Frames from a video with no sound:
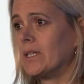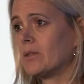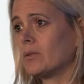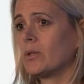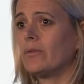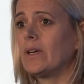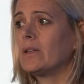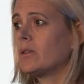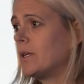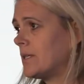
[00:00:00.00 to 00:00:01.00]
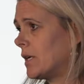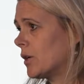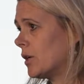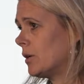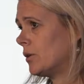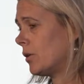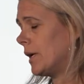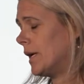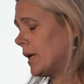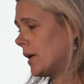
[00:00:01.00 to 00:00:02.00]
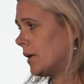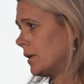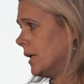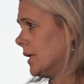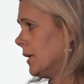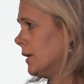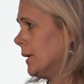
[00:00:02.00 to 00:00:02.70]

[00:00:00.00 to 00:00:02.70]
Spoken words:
The success rate is very, very low.